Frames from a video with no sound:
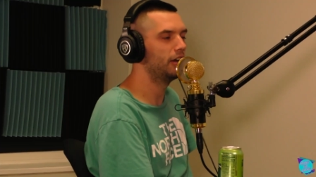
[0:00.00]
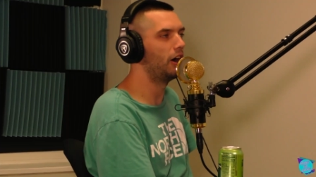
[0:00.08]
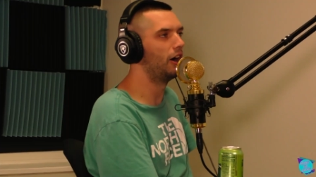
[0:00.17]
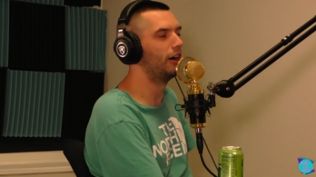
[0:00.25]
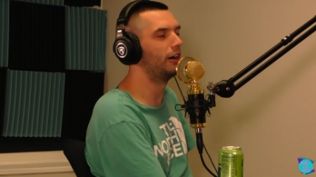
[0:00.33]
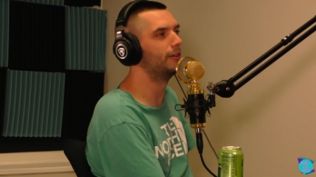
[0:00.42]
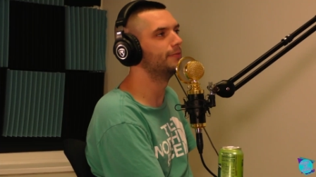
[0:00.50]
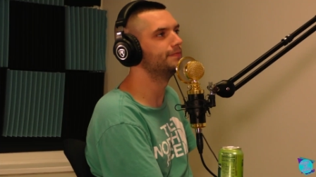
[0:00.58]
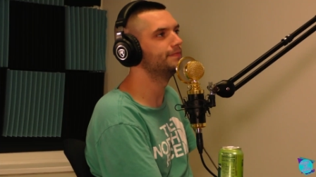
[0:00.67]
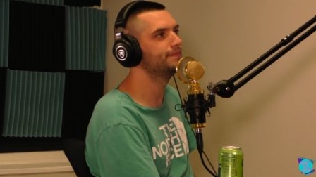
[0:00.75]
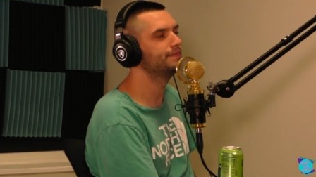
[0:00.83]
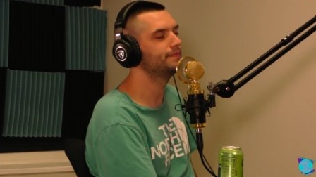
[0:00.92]

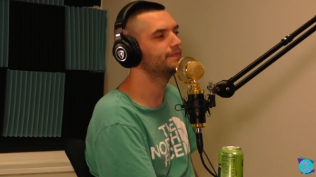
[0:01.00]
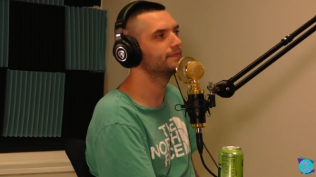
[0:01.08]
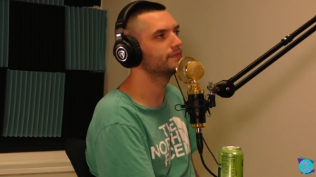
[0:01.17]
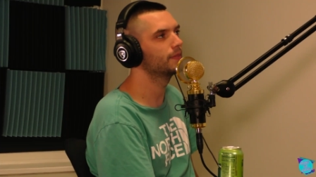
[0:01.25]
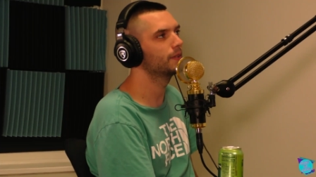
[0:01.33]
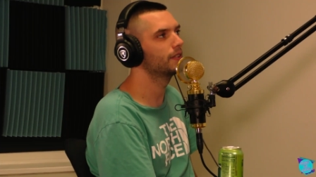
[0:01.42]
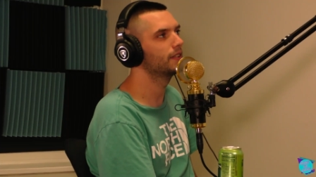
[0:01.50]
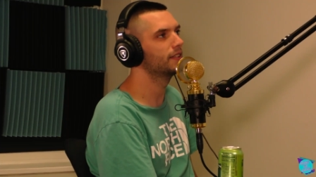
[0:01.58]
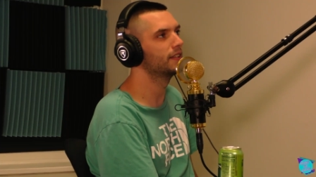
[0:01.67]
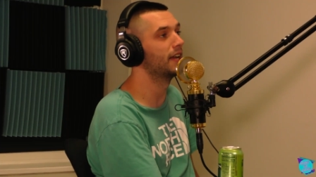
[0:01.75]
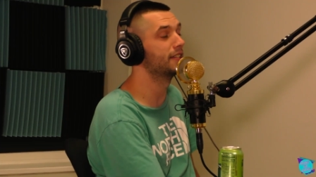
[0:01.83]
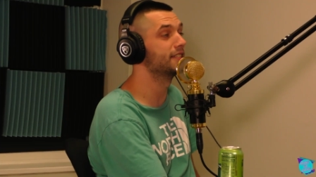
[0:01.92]
um,
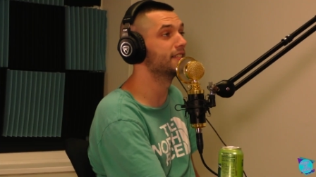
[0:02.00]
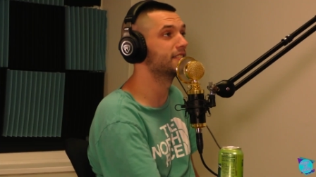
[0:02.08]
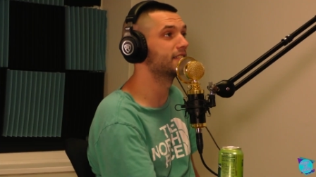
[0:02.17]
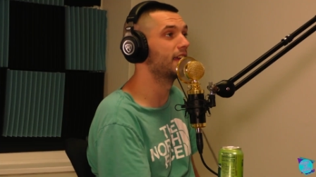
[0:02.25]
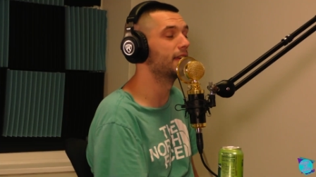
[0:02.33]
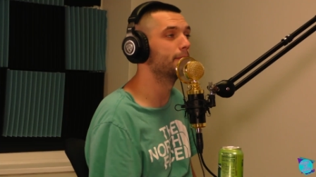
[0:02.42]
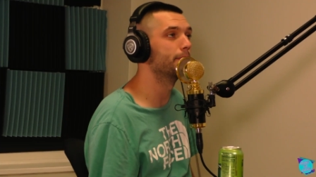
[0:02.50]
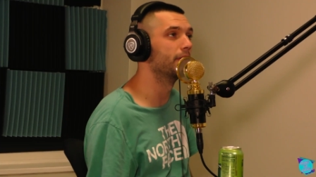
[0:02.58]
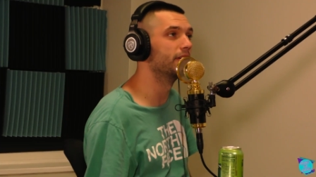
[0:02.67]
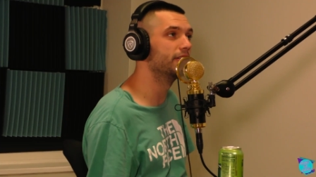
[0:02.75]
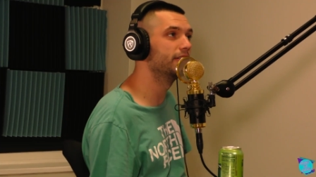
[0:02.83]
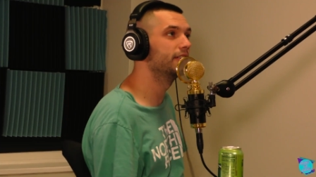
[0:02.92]
that's insane.
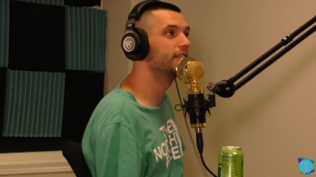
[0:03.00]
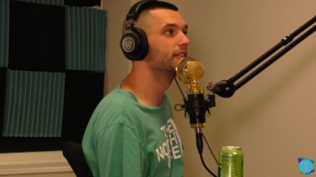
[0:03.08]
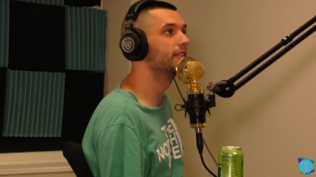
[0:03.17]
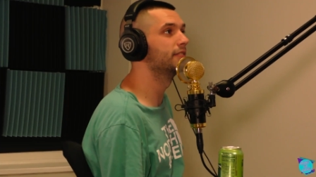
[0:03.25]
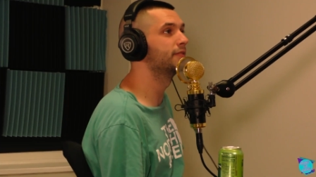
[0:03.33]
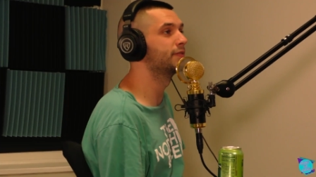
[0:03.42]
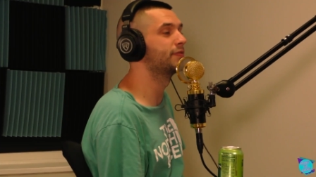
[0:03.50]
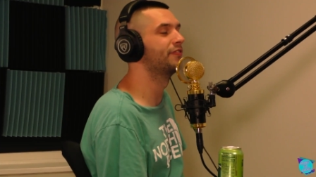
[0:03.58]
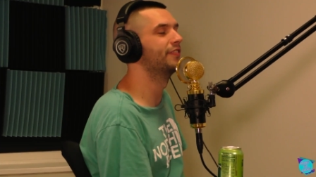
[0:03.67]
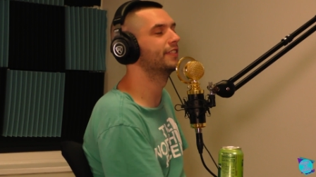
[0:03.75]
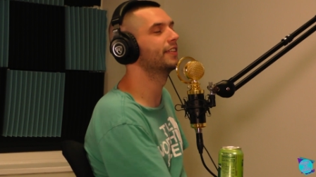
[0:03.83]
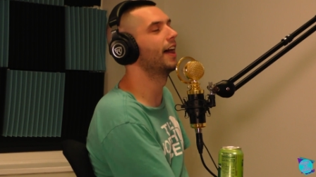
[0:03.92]
But
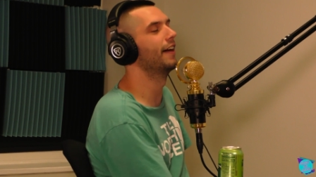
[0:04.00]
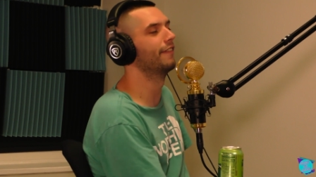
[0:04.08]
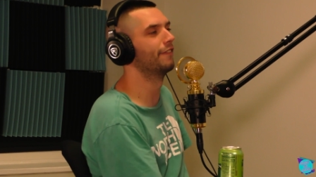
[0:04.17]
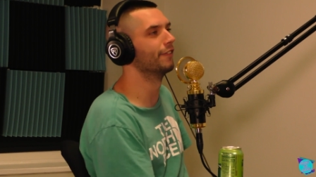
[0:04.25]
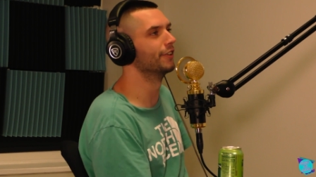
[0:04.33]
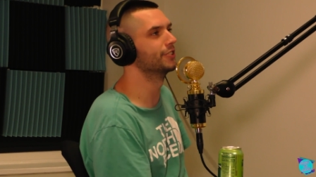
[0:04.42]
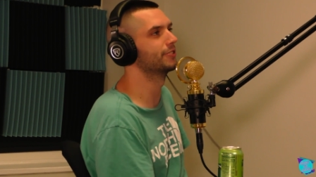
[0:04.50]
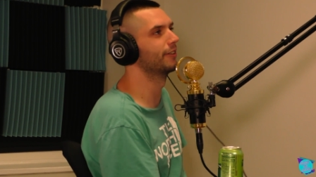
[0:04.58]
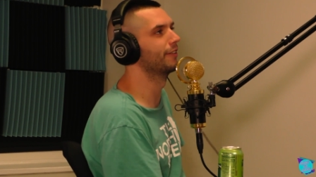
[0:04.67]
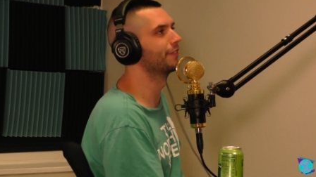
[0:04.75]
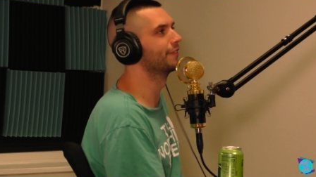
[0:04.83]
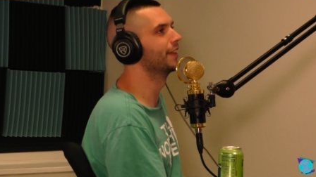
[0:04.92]
I have a funny
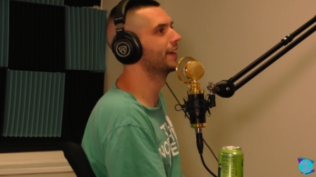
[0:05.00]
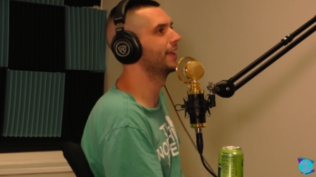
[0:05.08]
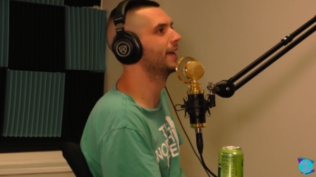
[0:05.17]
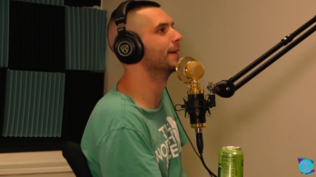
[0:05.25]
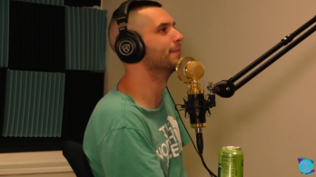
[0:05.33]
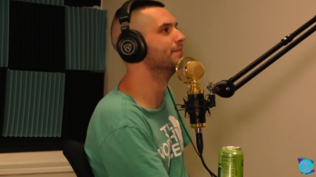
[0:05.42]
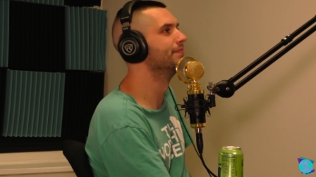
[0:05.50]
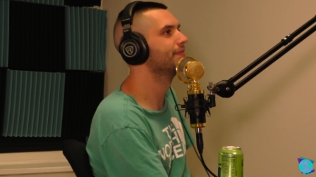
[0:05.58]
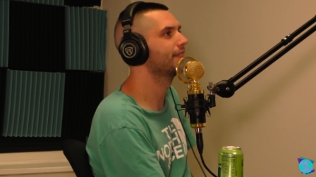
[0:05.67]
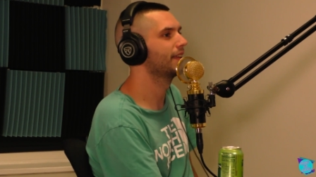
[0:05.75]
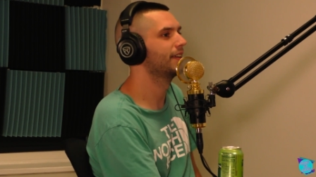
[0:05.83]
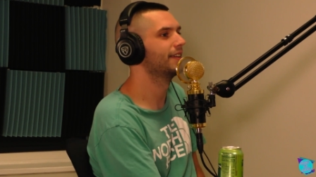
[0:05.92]
story from that game.
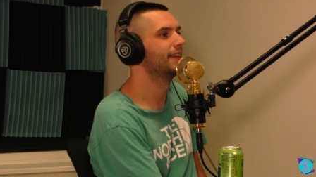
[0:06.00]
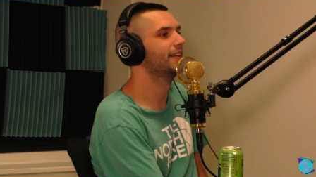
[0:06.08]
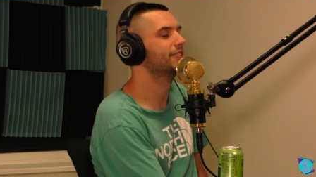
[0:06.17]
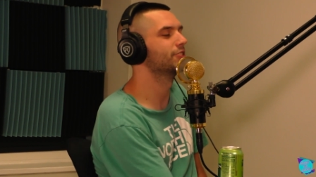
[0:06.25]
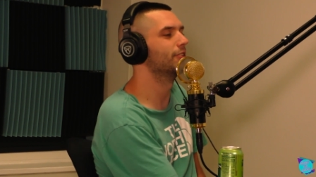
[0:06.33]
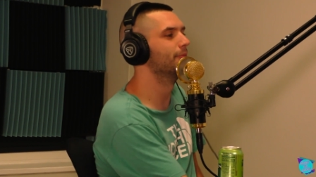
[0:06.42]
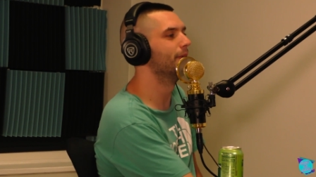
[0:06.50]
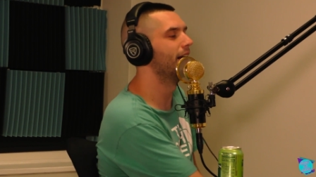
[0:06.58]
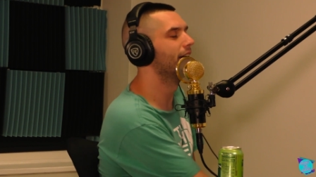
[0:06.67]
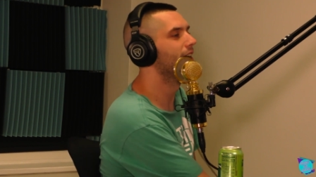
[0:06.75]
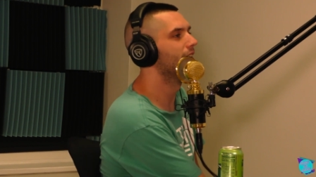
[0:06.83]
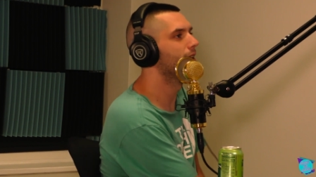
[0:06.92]
Okay. So my
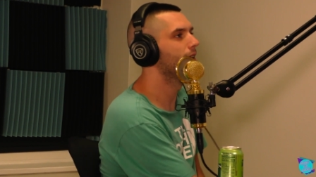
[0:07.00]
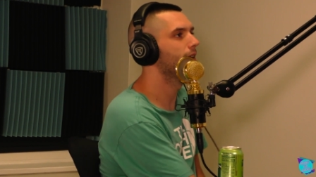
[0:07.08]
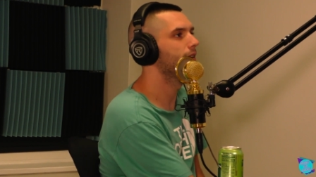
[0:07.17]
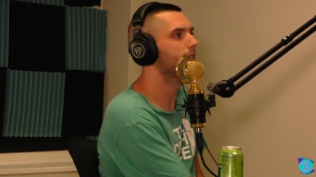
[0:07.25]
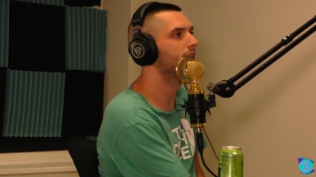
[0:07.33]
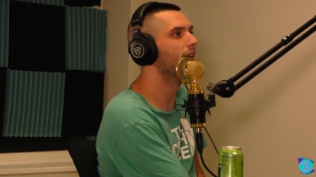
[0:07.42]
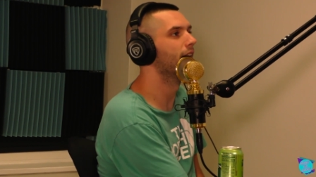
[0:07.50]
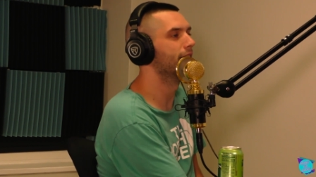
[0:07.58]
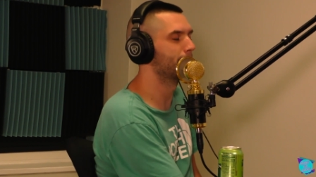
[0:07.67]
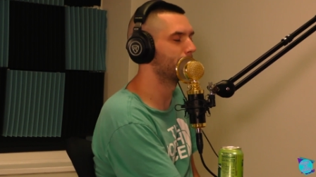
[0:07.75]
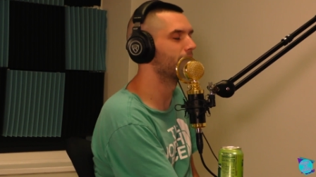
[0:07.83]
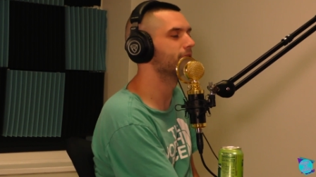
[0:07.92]
the Browns uh, one. Yeah,
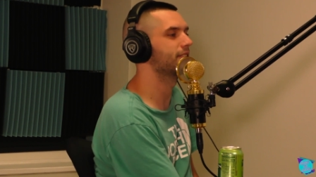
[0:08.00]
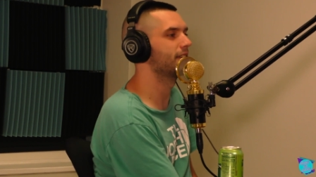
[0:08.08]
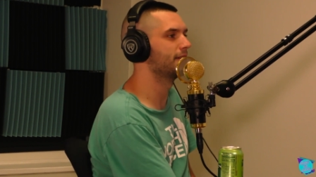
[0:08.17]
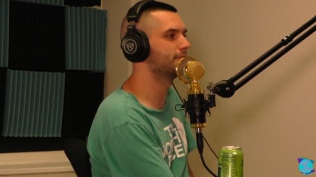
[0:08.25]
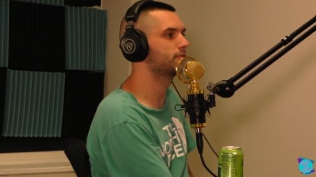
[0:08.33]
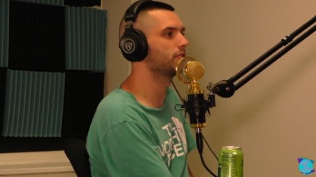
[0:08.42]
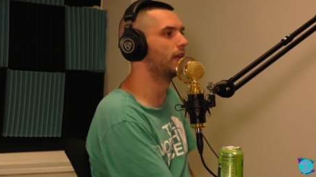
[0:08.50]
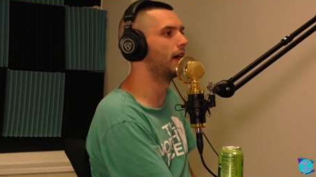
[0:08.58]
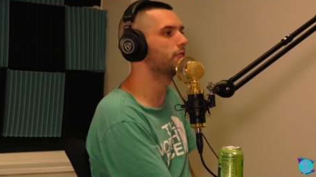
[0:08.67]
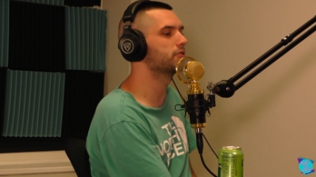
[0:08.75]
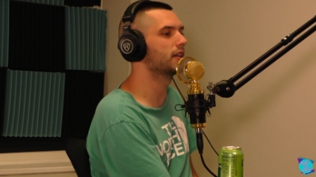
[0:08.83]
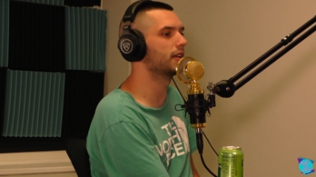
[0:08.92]
the Browns game. Yeah. So
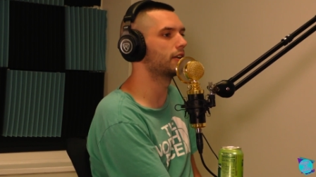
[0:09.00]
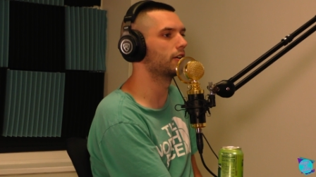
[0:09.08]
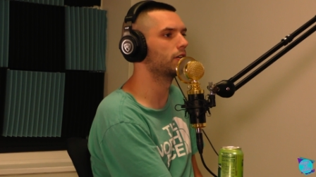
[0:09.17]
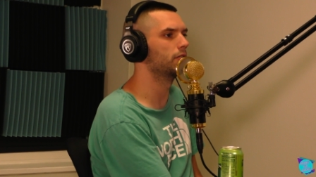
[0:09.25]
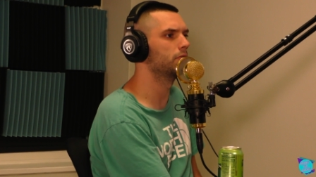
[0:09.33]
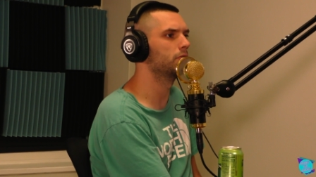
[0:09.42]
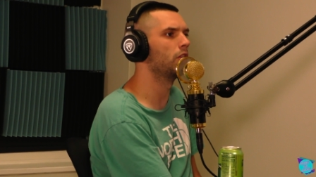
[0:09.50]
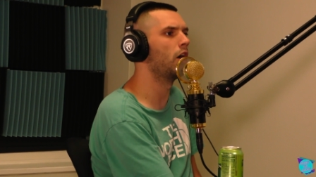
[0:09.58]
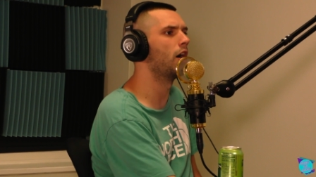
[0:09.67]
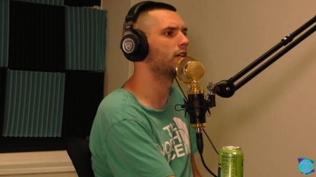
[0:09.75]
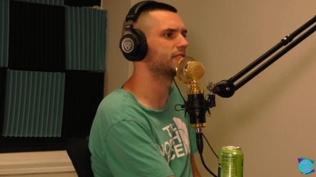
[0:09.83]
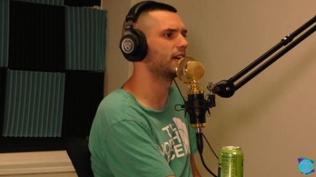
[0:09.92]
I was like
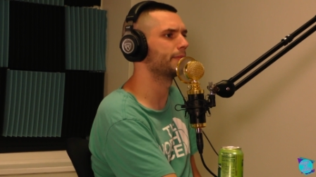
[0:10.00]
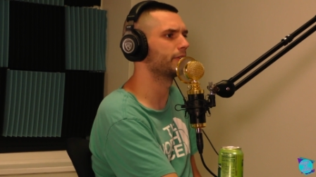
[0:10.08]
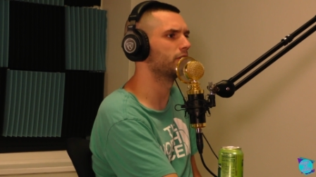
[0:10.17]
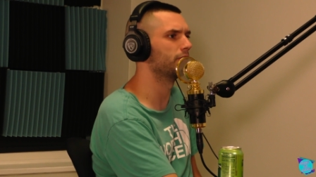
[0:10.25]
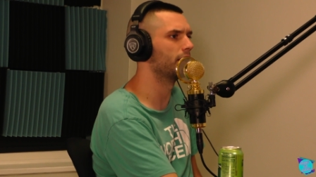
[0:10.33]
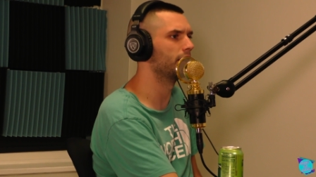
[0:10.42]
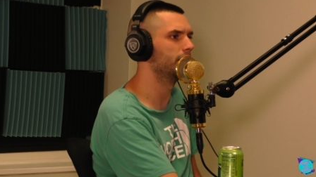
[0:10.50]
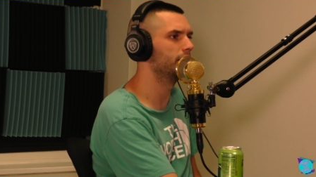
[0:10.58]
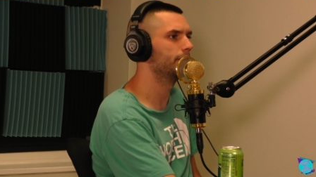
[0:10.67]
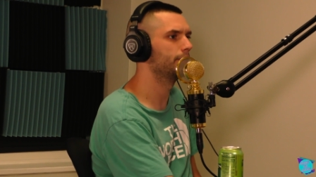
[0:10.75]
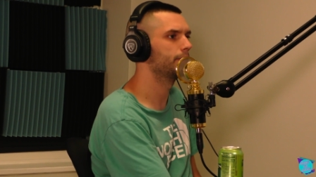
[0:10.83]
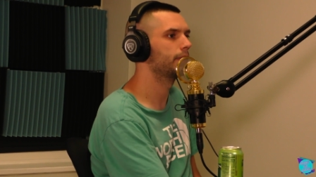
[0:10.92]
long time ago, right? Yeah.
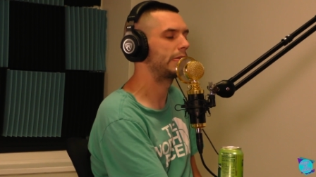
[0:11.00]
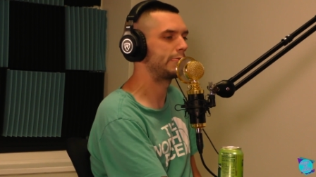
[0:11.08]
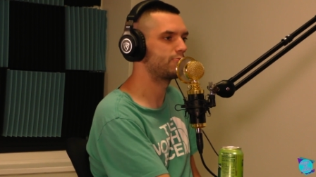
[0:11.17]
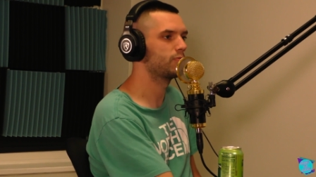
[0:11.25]
Oh yeah. Yeah.